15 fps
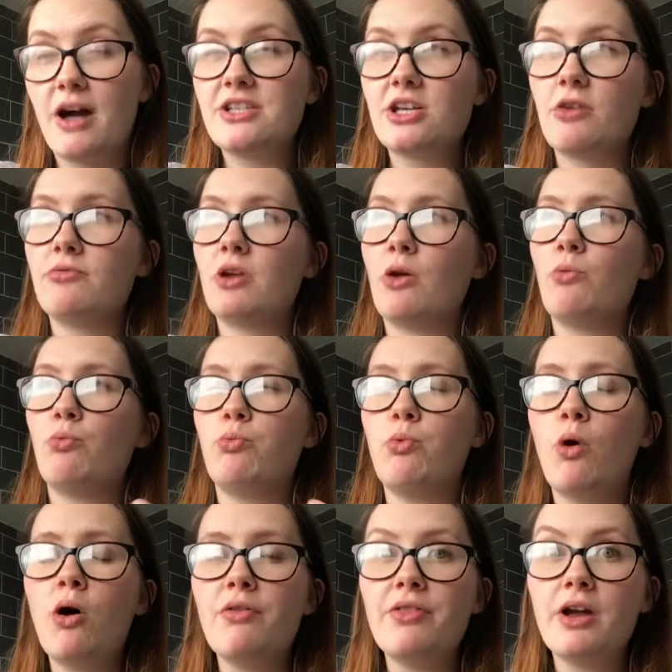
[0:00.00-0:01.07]
I don't know
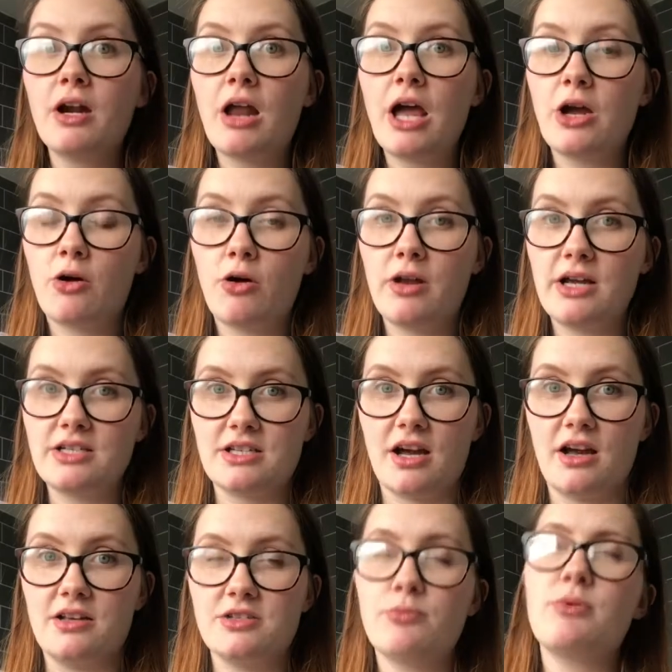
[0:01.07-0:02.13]
what the glycolic
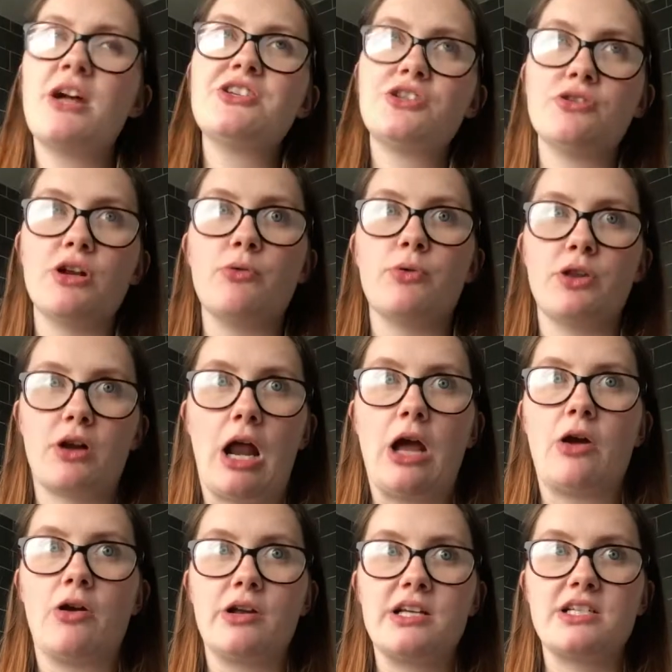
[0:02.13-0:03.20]
does. Well, I do know what the
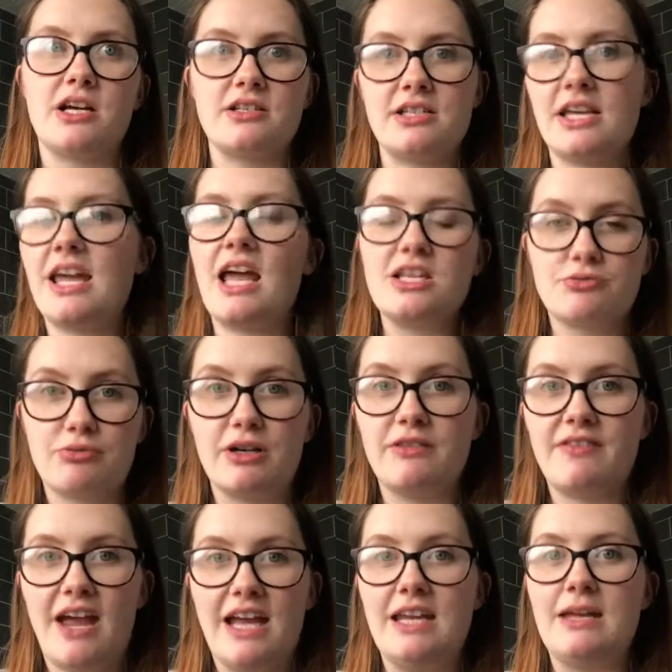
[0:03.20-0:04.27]
glycolic does. It gets rid of
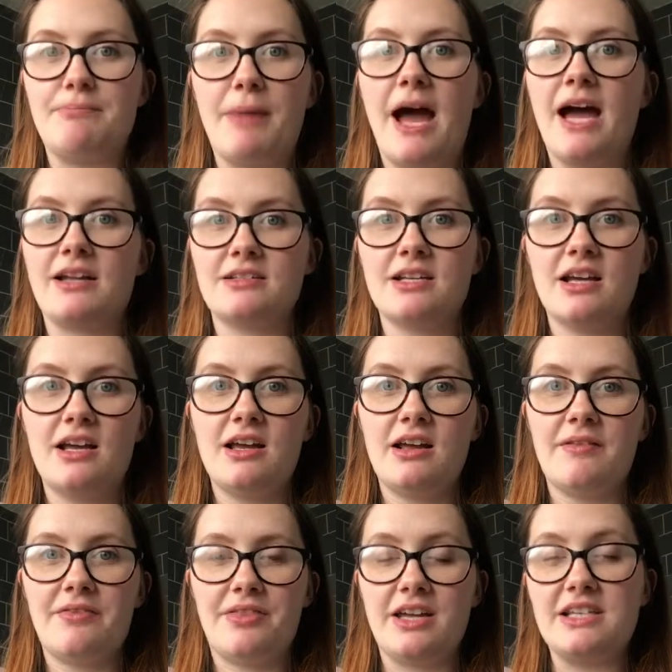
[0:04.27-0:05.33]
any bad
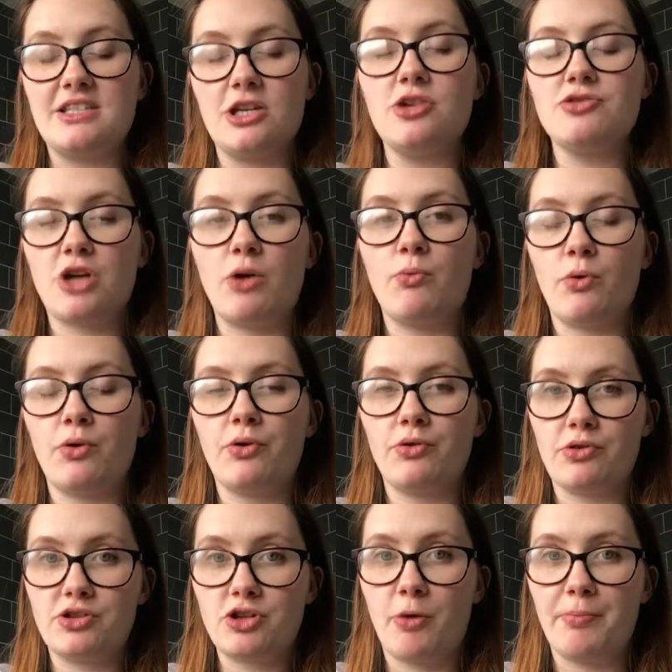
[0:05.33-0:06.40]
things that you don't want
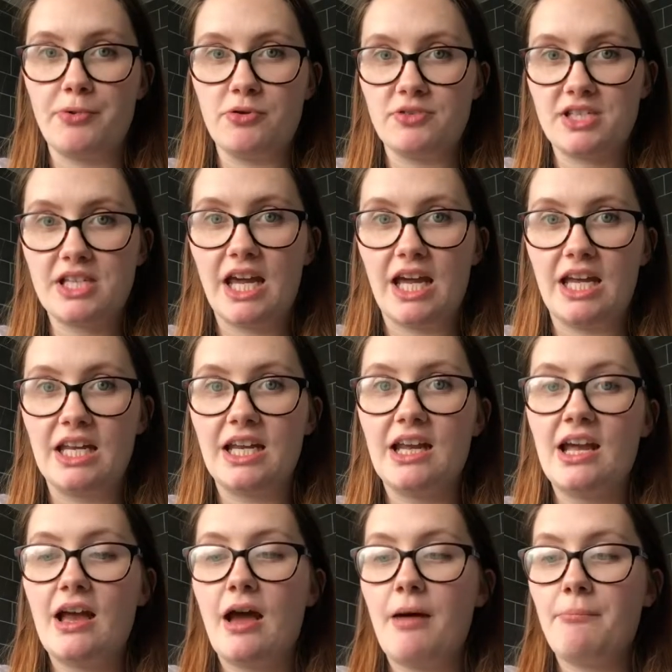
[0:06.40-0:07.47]
on the top of your skin.
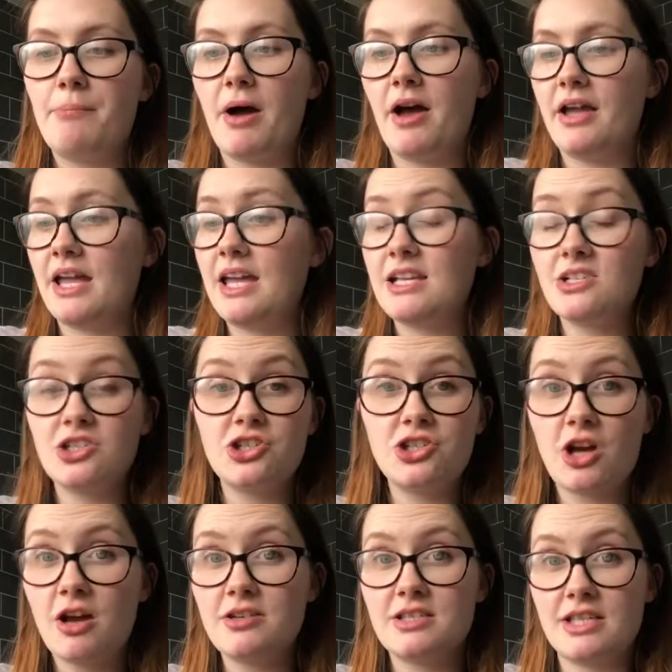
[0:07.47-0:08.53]
But it's
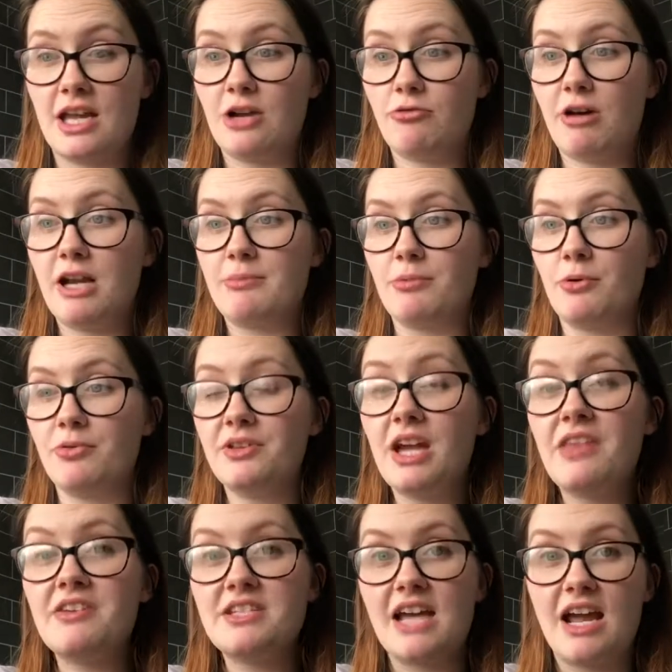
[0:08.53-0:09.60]
just incredible. The
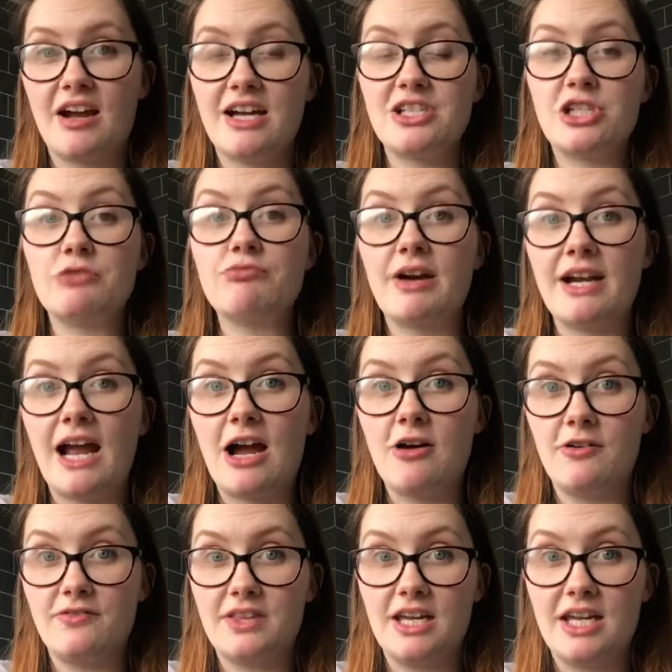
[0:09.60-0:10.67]
other day I actually ran out
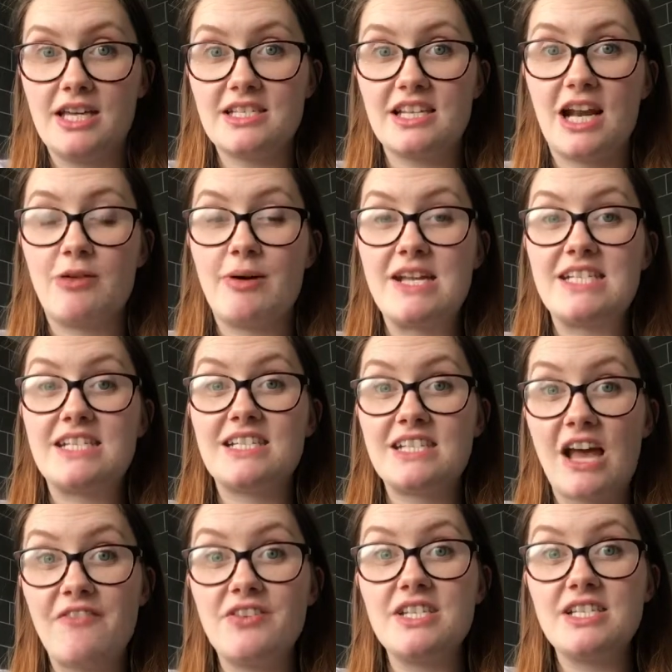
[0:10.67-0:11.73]
of these and I went
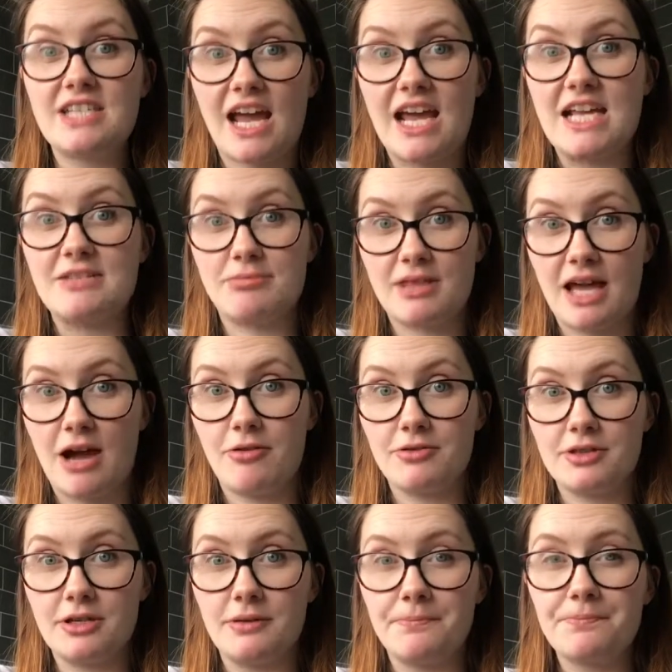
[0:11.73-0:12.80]
7 days without
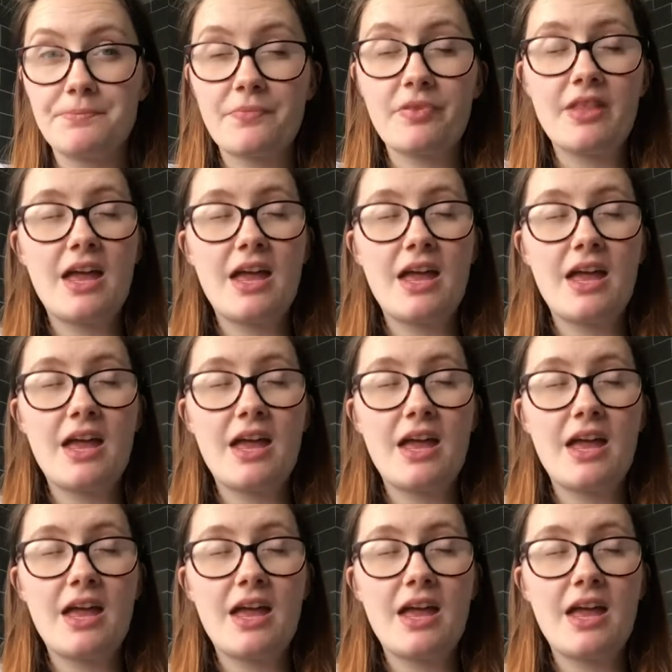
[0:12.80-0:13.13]
them.